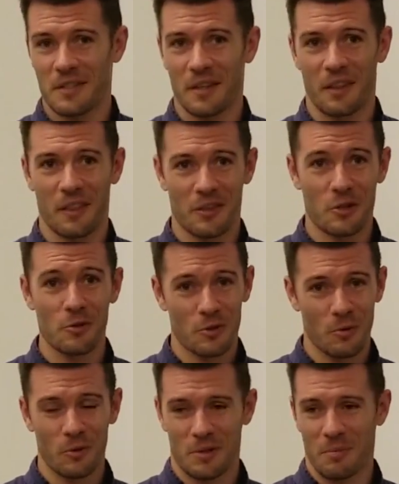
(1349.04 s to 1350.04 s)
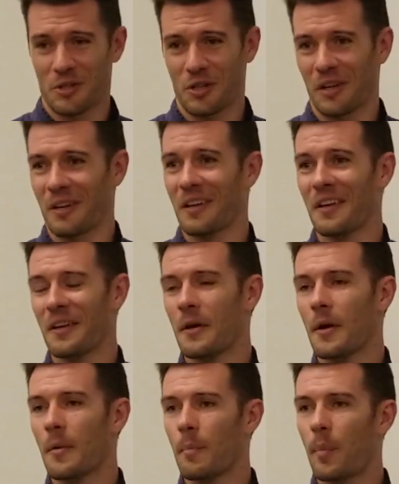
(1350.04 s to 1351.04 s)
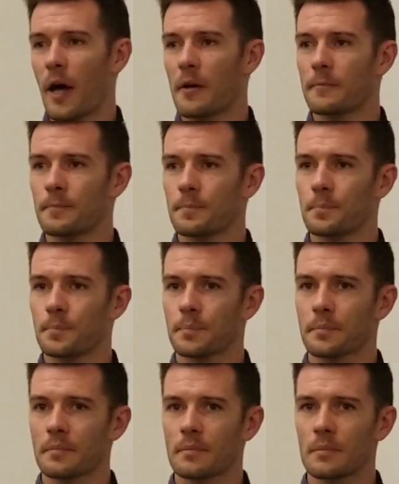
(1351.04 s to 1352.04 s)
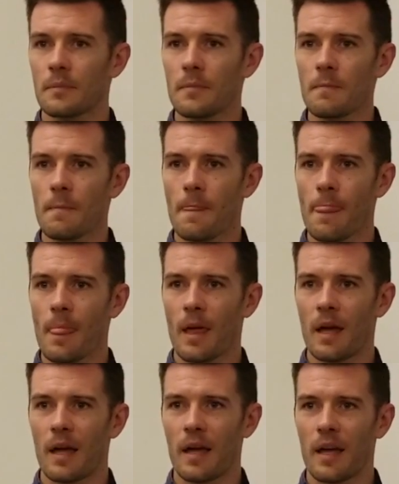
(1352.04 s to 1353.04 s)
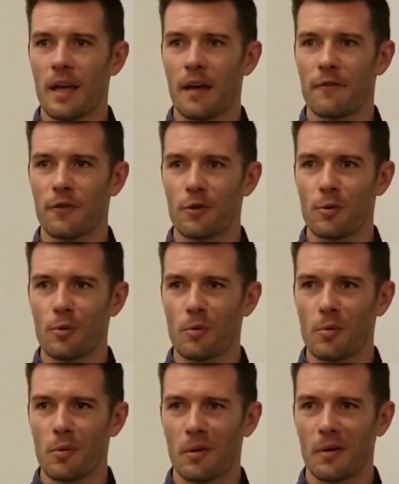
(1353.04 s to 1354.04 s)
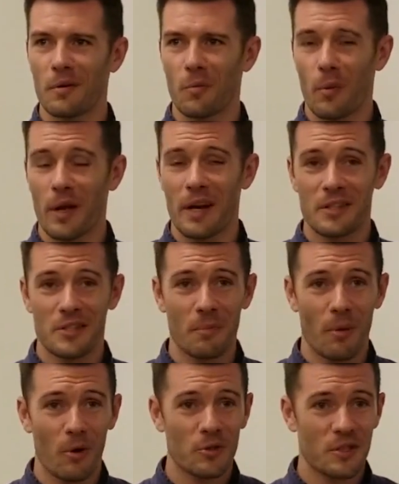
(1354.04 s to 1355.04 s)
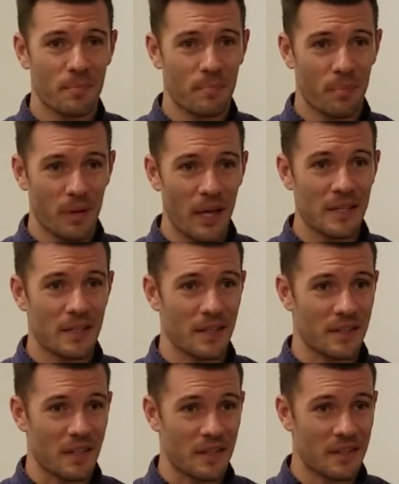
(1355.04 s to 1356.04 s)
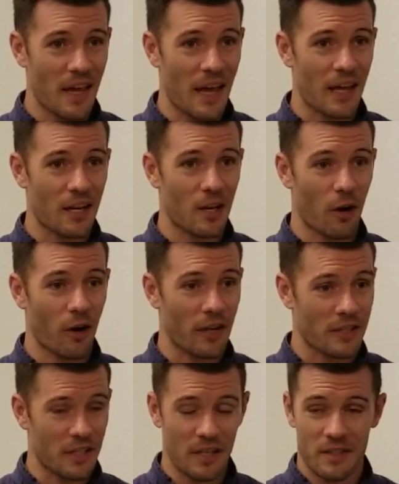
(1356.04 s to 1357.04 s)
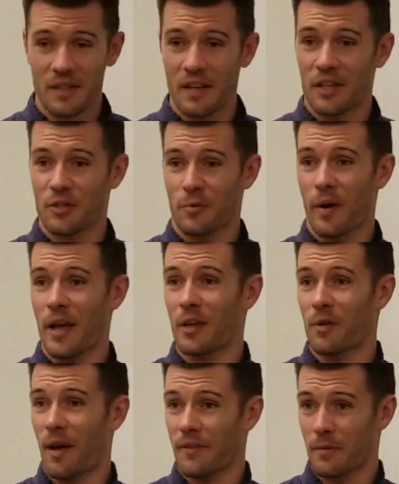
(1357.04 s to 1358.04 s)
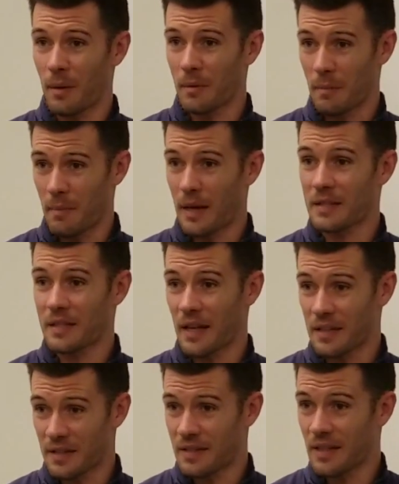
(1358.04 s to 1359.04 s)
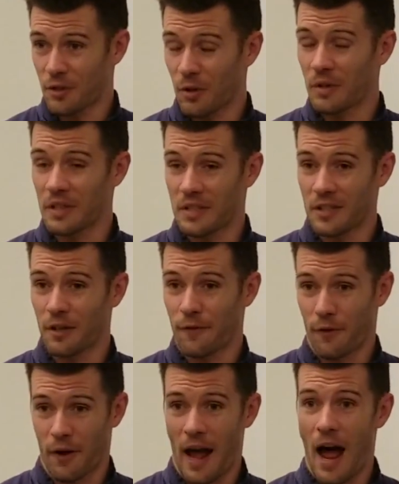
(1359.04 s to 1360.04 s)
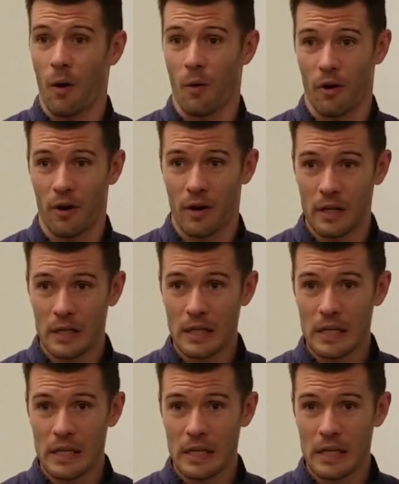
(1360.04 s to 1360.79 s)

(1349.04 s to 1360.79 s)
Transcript: if you went into most places and said, all right, to get to the next rank, you have to be able to meditate and sit totally still for an hour, they would not make it. And the